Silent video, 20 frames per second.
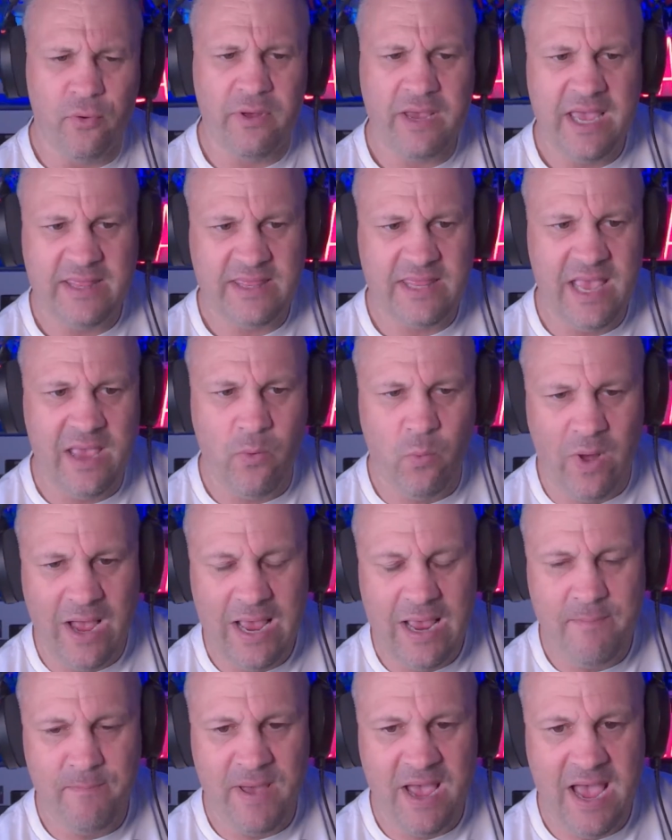get their
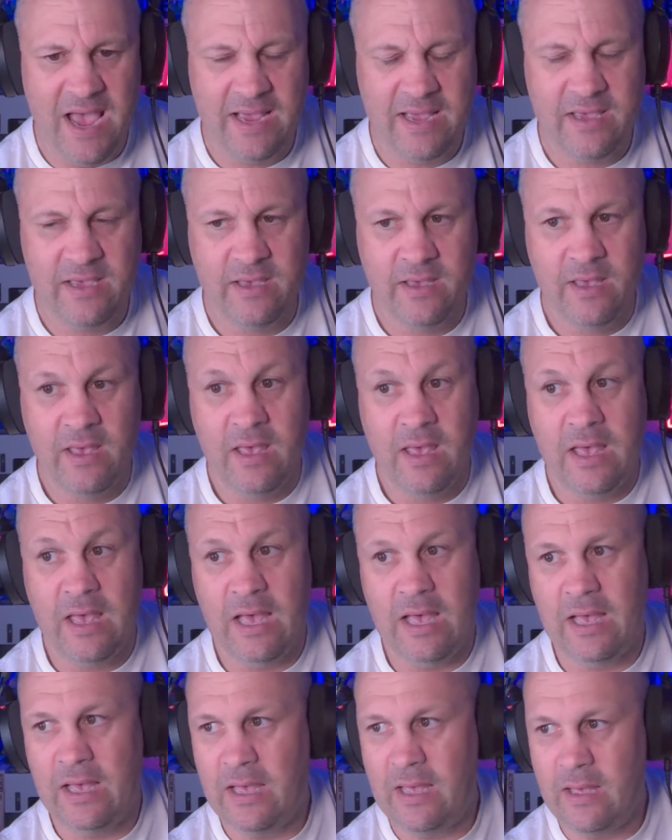way back.
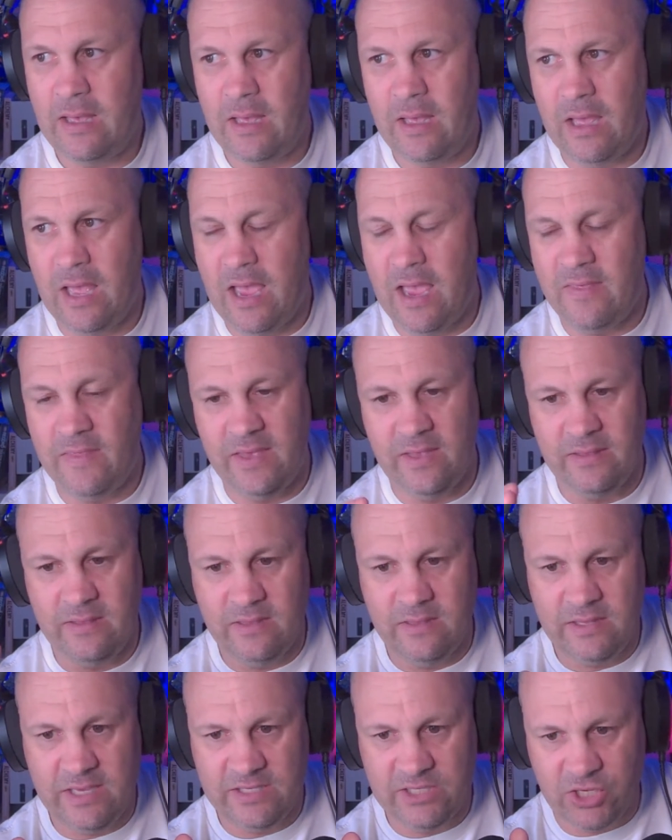And then
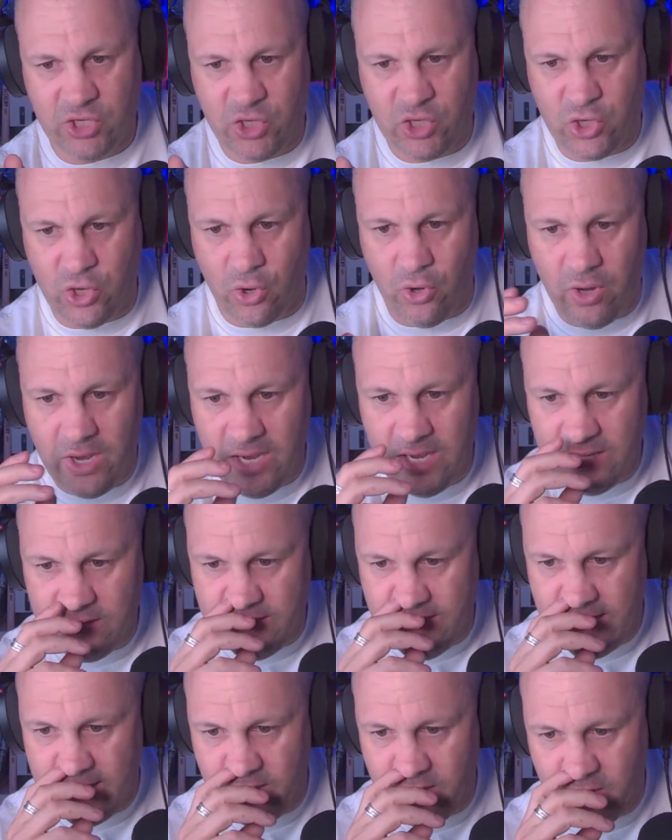there's a guy
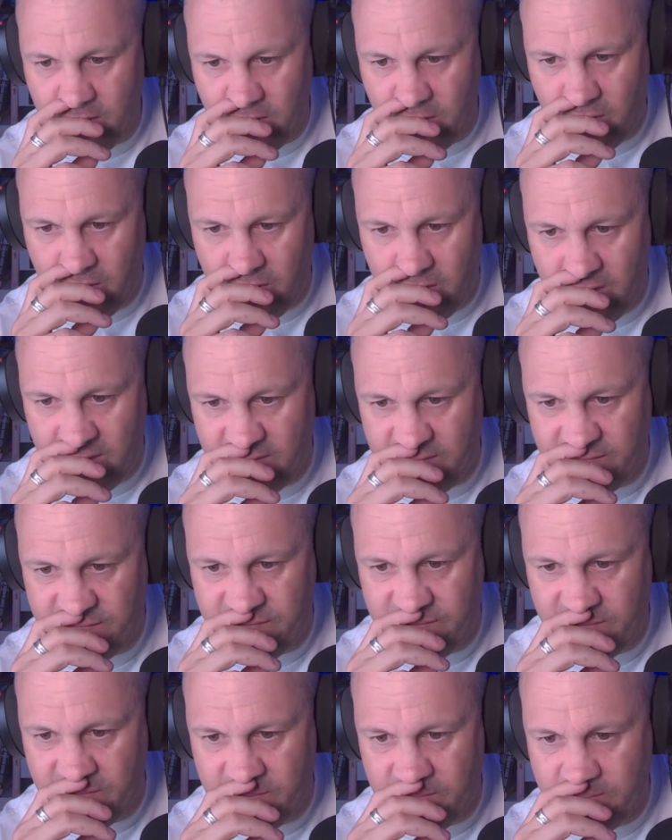that I've
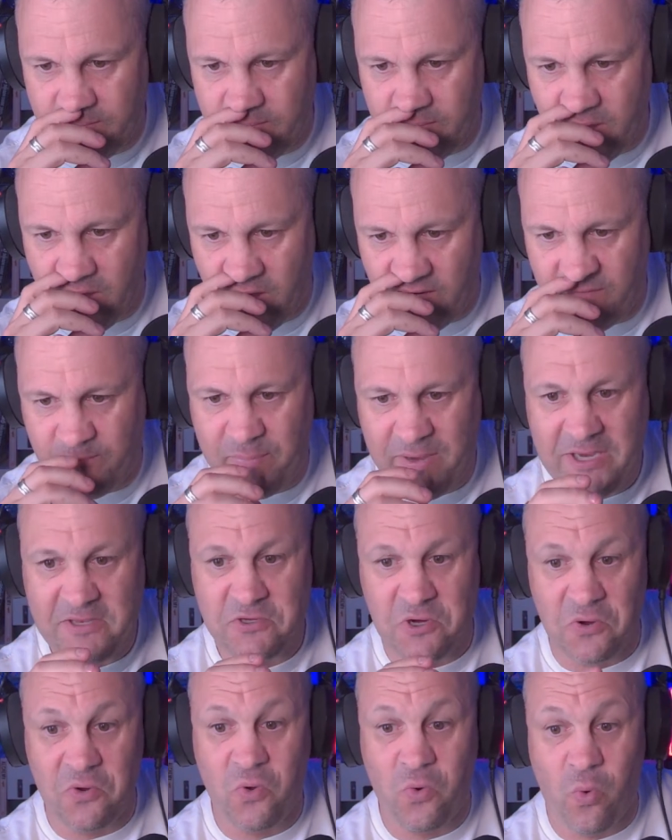picked
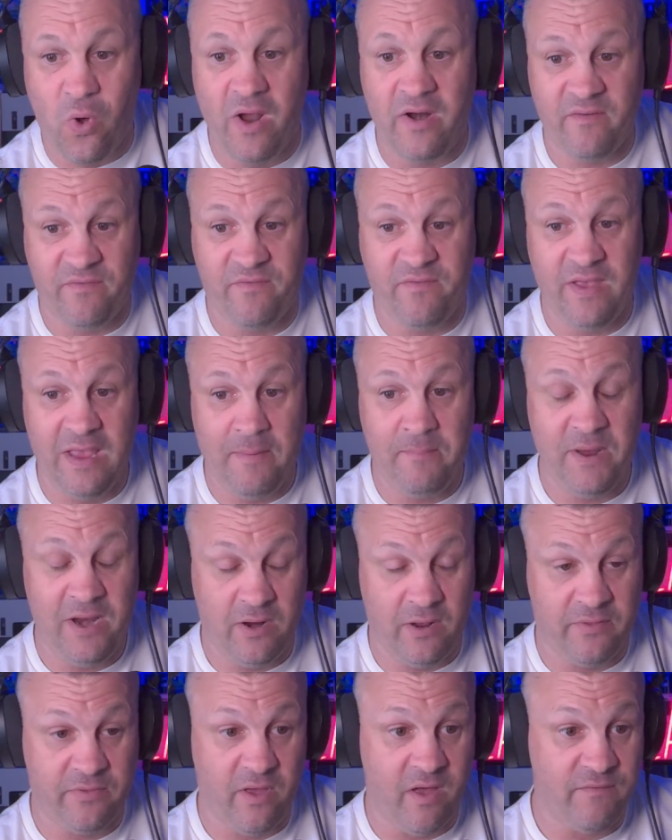on quite a fair bit.
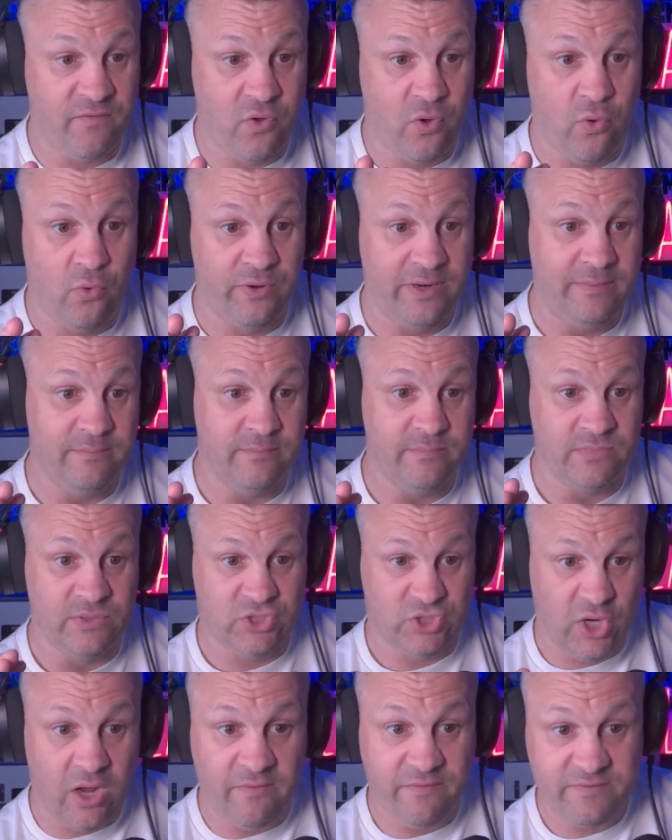I've called him
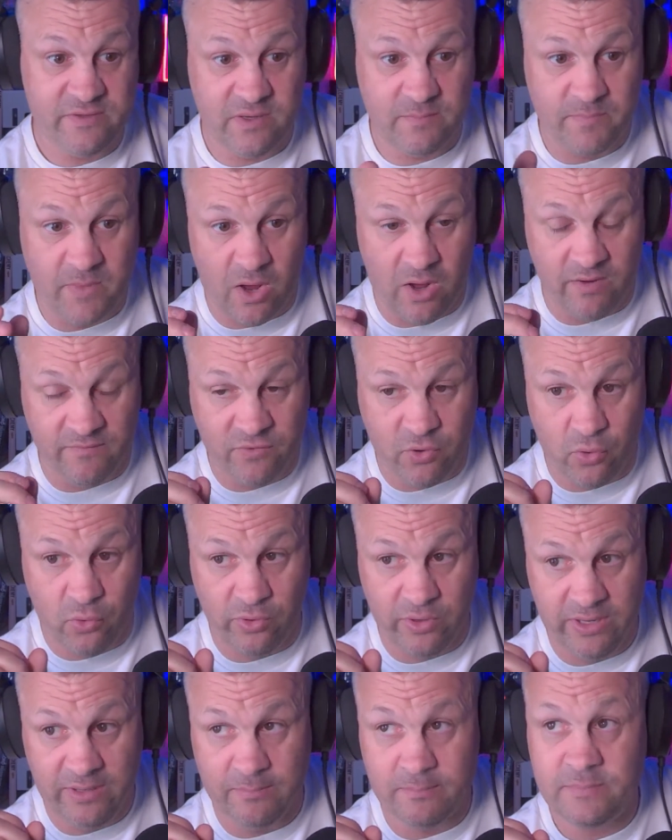soft. I've
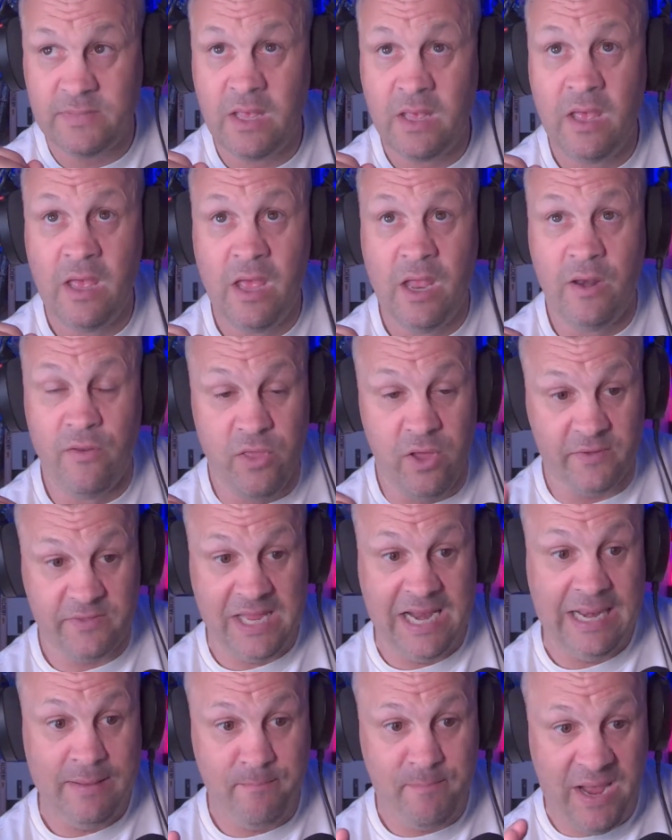called him not
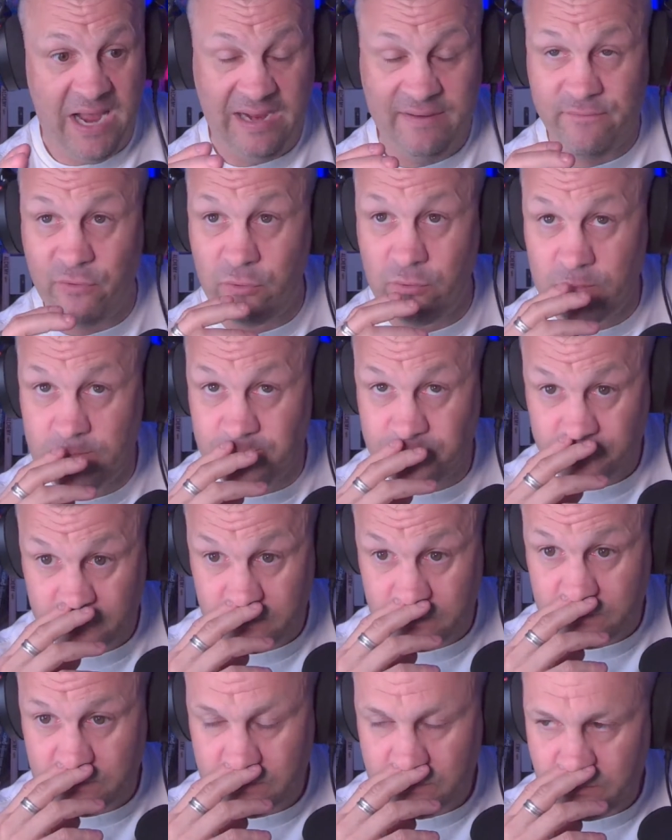that impactful.
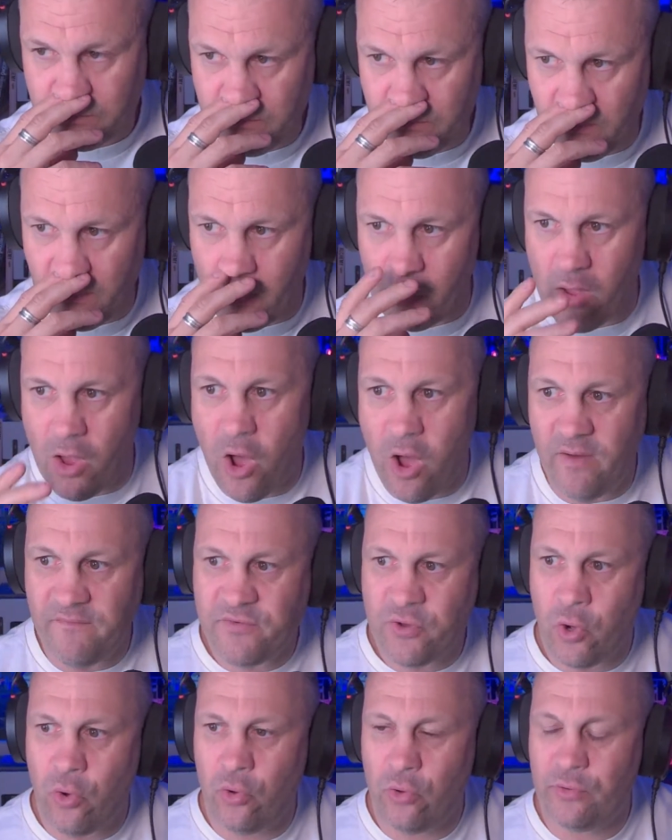I've
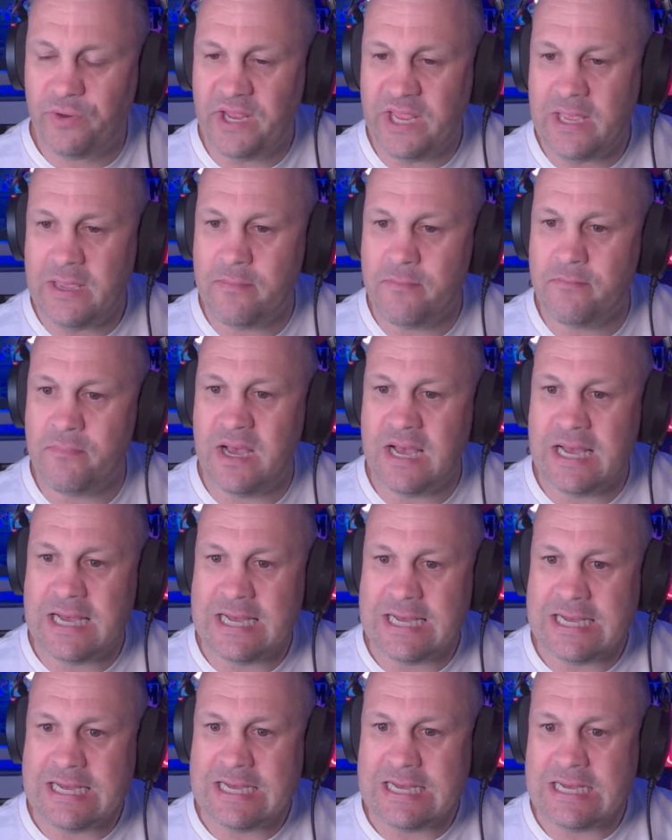called him,
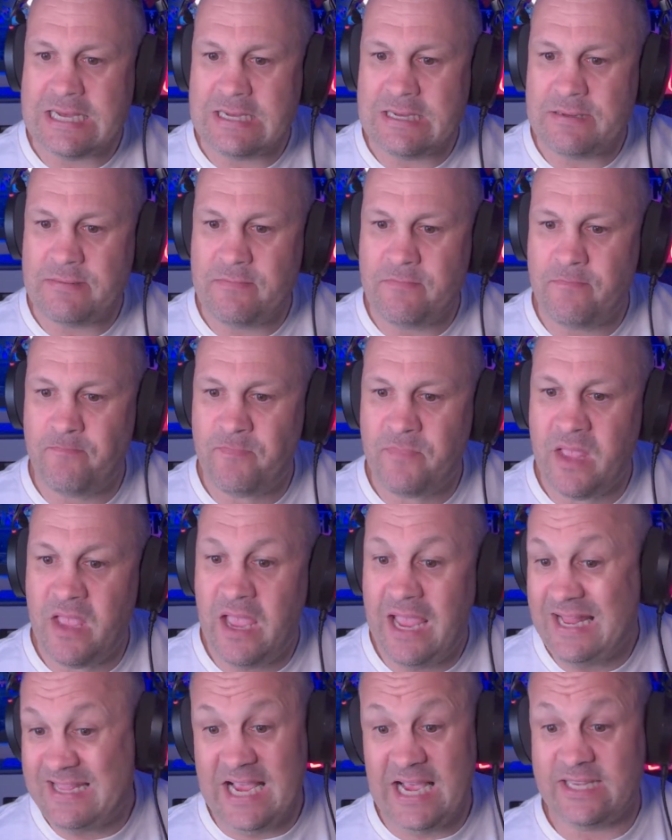
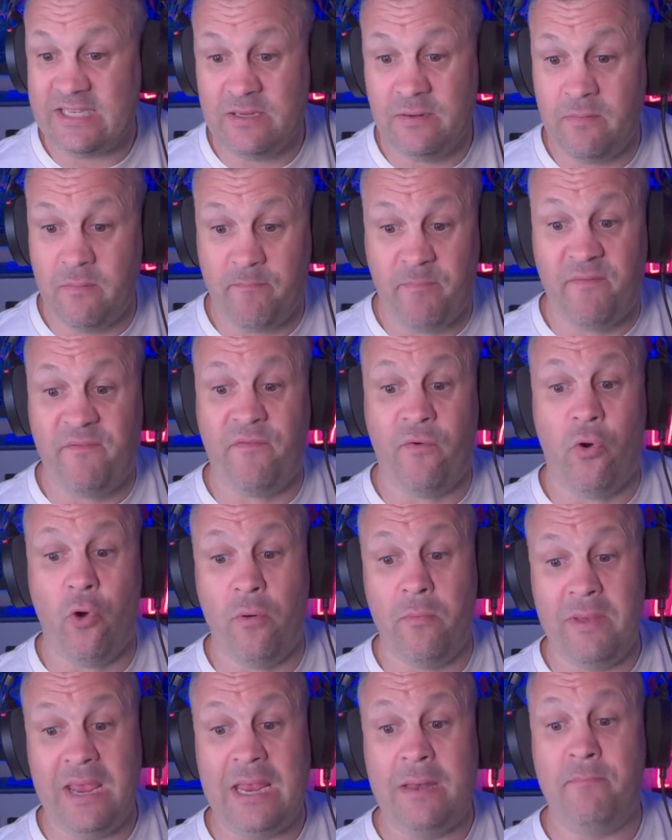he doesn't
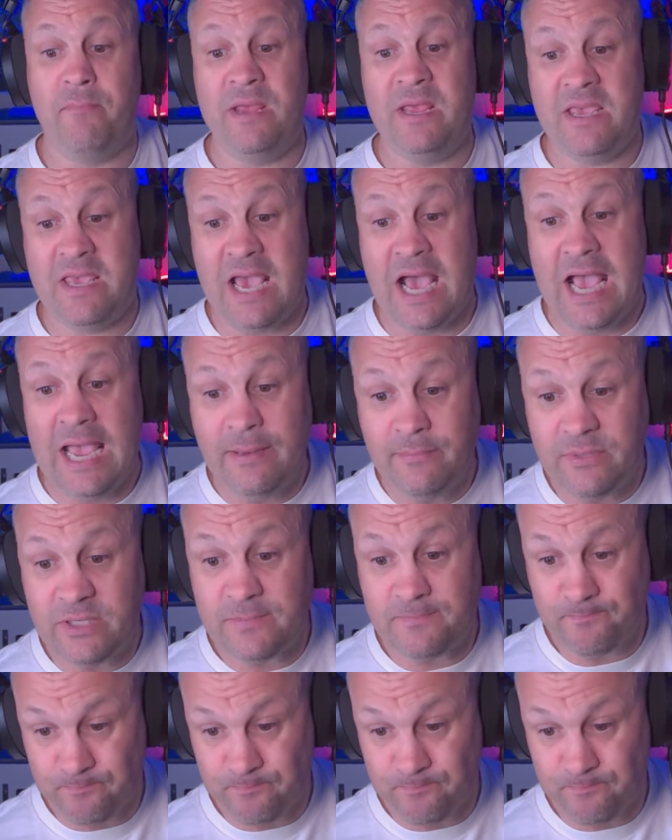perform in big games.